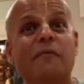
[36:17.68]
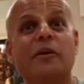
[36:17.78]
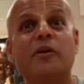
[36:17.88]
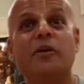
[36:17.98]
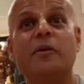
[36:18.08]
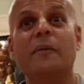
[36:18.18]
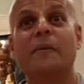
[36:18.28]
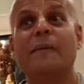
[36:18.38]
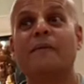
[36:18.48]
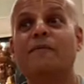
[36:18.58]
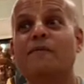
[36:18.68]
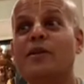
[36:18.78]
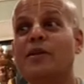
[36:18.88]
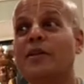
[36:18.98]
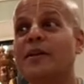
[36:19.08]
When you're in a
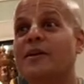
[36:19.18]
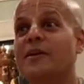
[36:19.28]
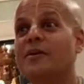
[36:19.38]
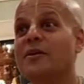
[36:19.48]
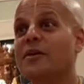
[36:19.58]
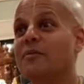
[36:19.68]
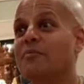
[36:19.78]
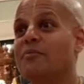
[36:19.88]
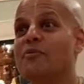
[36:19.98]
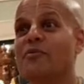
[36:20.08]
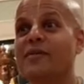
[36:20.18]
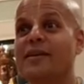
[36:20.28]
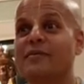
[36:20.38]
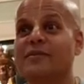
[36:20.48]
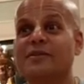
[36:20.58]
really good
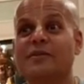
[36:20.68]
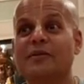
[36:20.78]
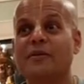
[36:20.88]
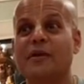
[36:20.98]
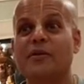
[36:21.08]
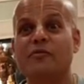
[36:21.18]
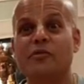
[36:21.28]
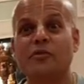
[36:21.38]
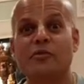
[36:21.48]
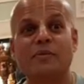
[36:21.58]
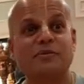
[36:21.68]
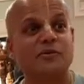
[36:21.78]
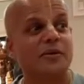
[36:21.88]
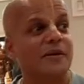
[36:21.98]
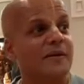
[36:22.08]
movie, which none of you do, I'm
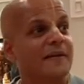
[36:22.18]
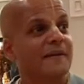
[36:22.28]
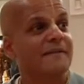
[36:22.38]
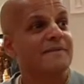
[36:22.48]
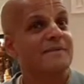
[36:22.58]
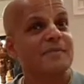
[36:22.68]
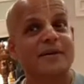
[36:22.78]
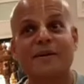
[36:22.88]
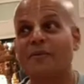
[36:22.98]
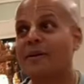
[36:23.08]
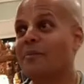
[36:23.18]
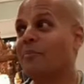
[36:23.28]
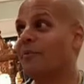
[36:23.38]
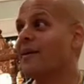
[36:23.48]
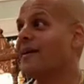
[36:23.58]
sure, but you don't want
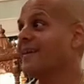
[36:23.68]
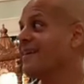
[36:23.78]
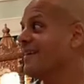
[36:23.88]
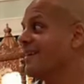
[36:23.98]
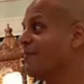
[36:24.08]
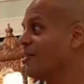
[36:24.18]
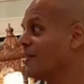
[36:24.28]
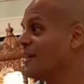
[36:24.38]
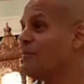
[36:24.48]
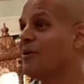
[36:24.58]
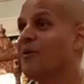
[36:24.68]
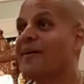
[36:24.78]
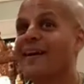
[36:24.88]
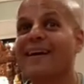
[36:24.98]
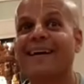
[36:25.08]
to break. You want to keep
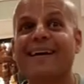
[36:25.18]
going.